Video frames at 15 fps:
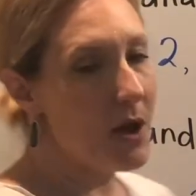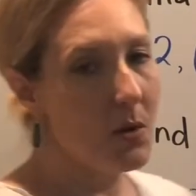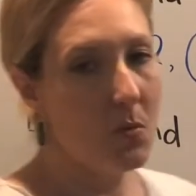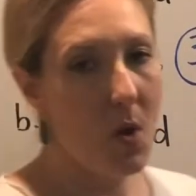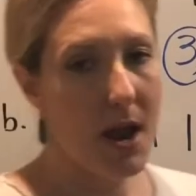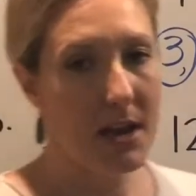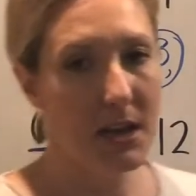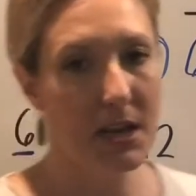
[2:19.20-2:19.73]

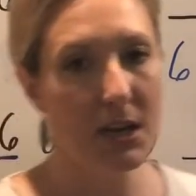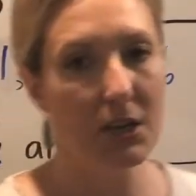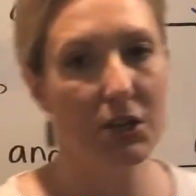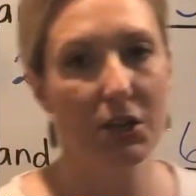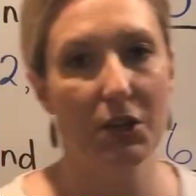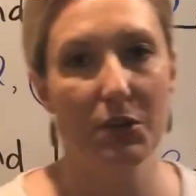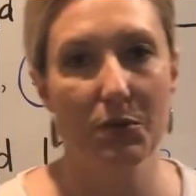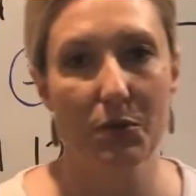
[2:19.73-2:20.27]
want you to
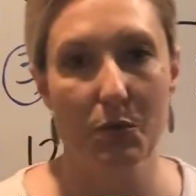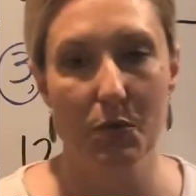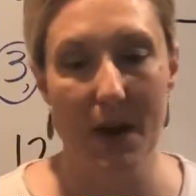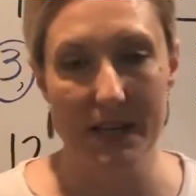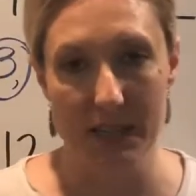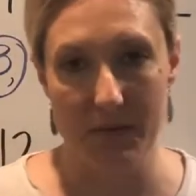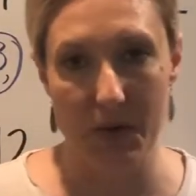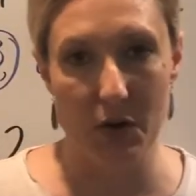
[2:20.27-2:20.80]
do the rest
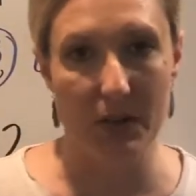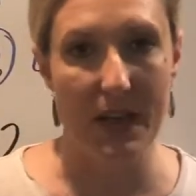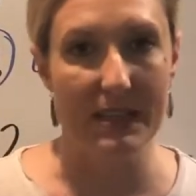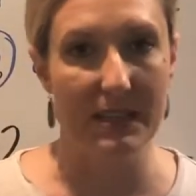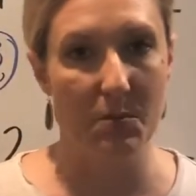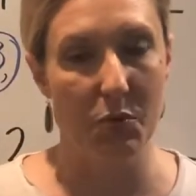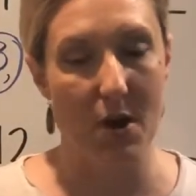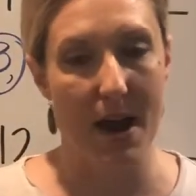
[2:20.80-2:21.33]
of your
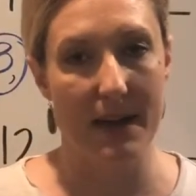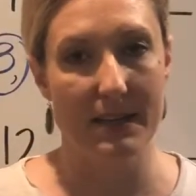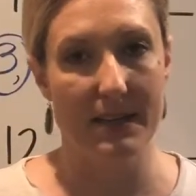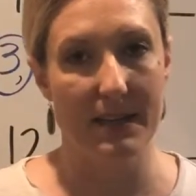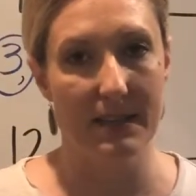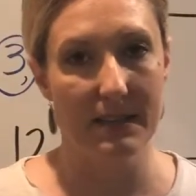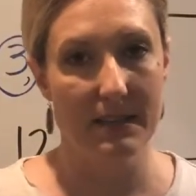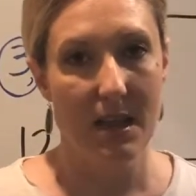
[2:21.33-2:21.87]
lesson
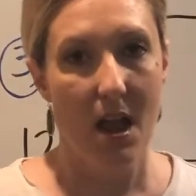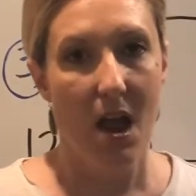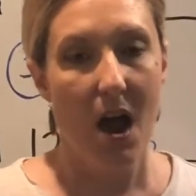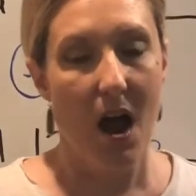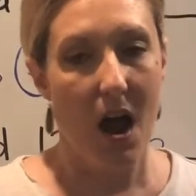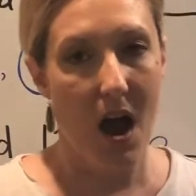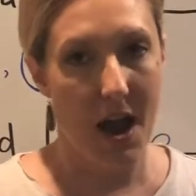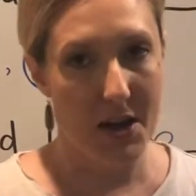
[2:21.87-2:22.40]
practice
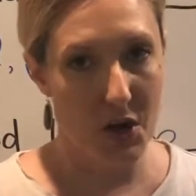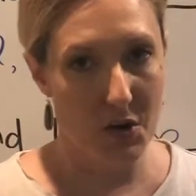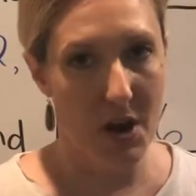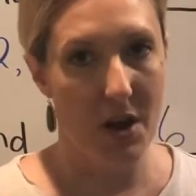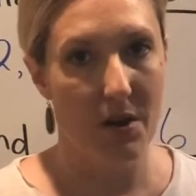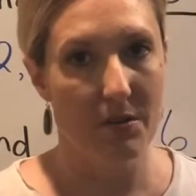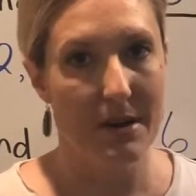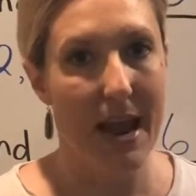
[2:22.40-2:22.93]
on your
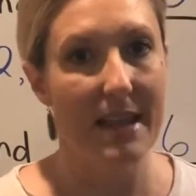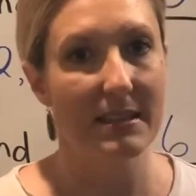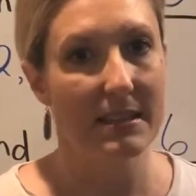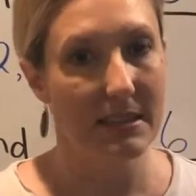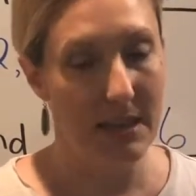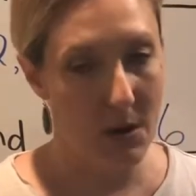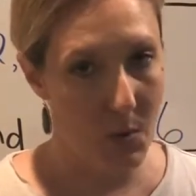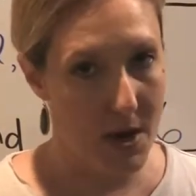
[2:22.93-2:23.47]
own and
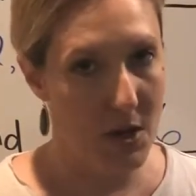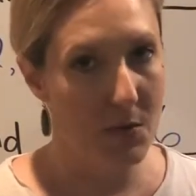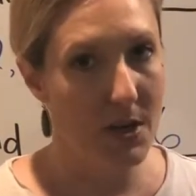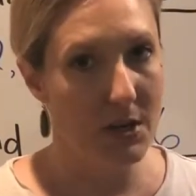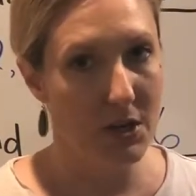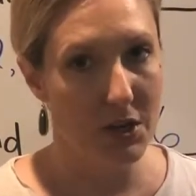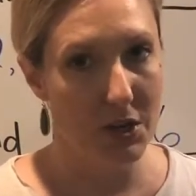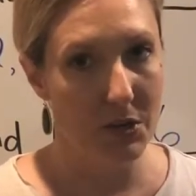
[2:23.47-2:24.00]
see what you can
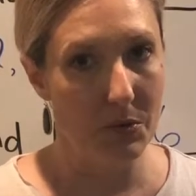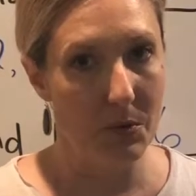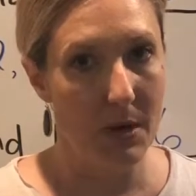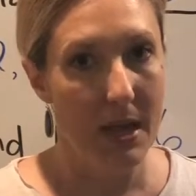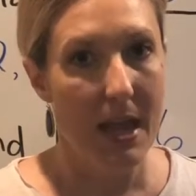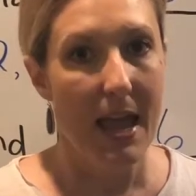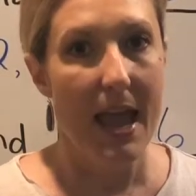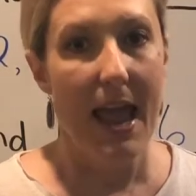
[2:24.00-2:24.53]
do.
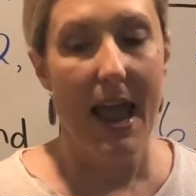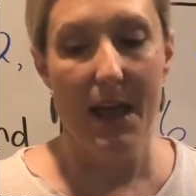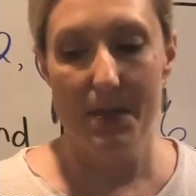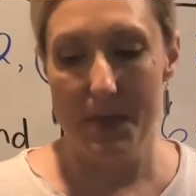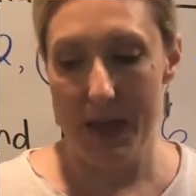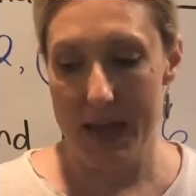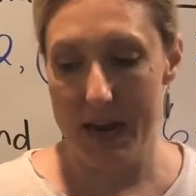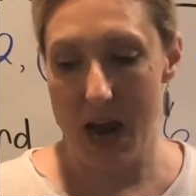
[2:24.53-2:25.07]
And
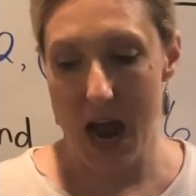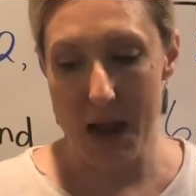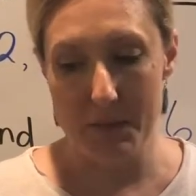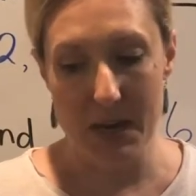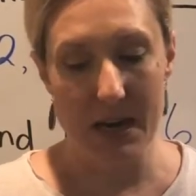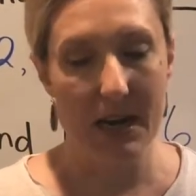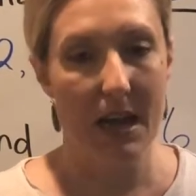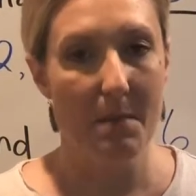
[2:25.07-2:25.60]
then I'm going
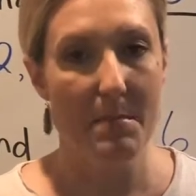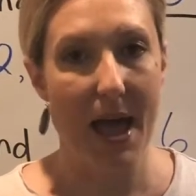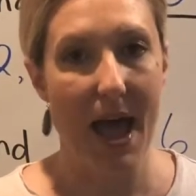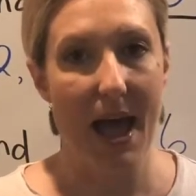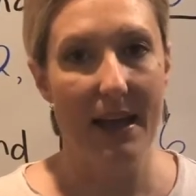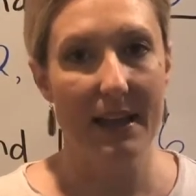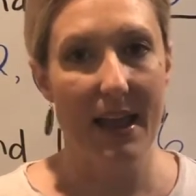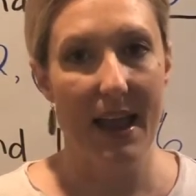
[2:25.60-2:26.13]
to come
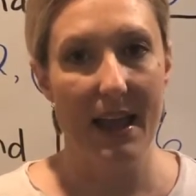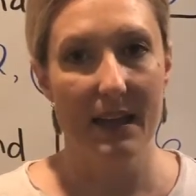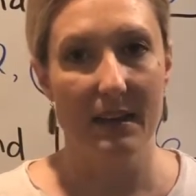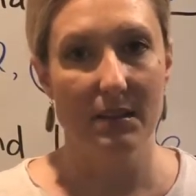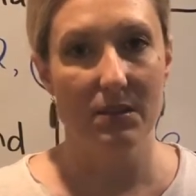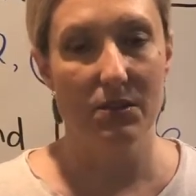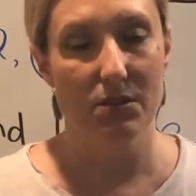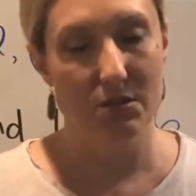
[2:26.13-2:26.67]
back
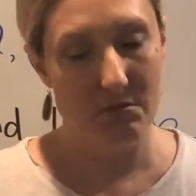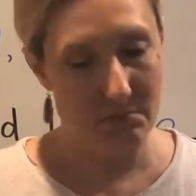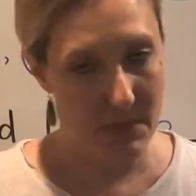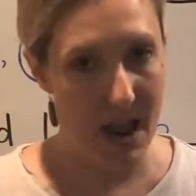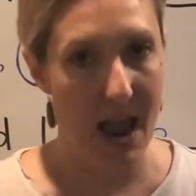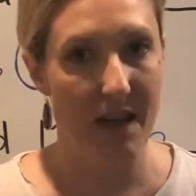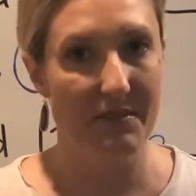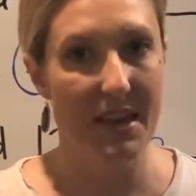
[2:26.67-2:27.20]
and
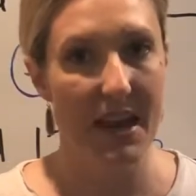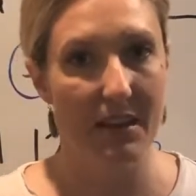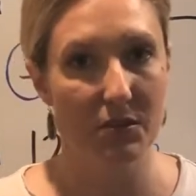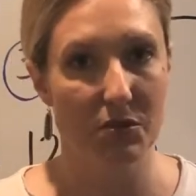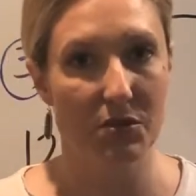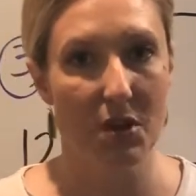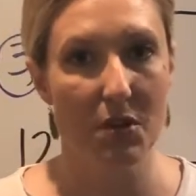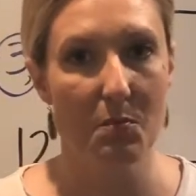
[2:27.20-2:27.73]
have the
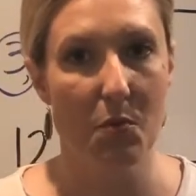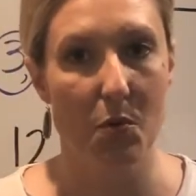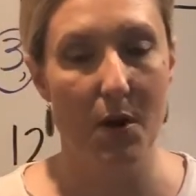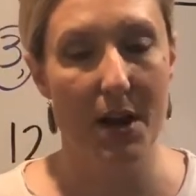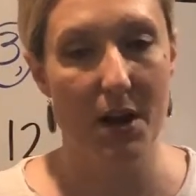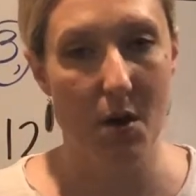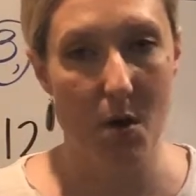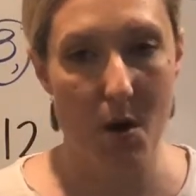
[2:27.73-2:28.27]
answers on the board and
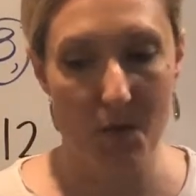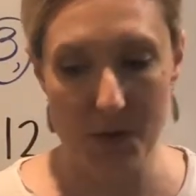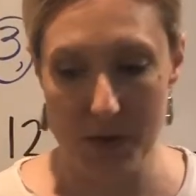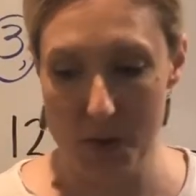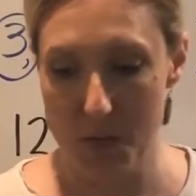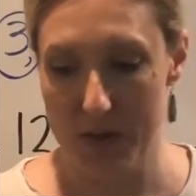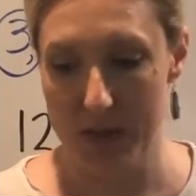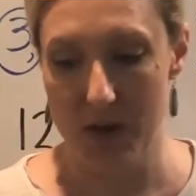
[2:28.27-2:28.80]
go over them
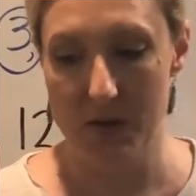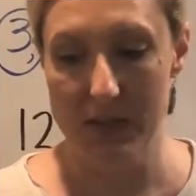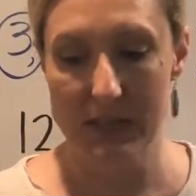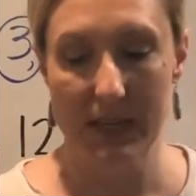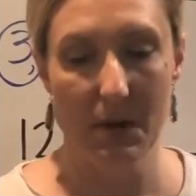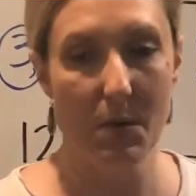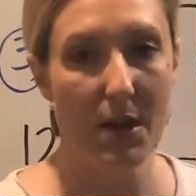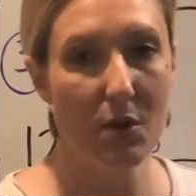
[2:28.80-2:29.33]
with you to see
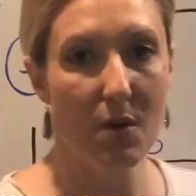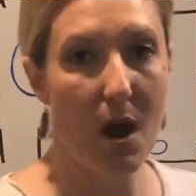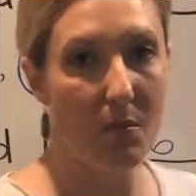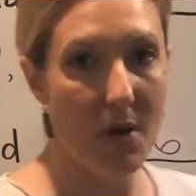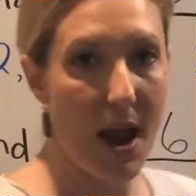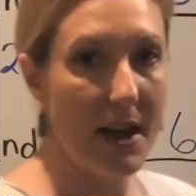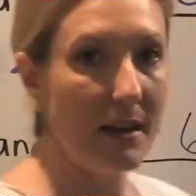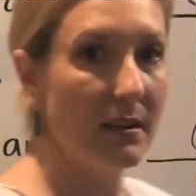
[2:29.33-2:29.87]
what you got
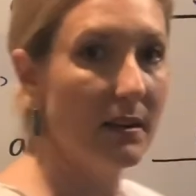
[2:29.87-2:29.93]
right.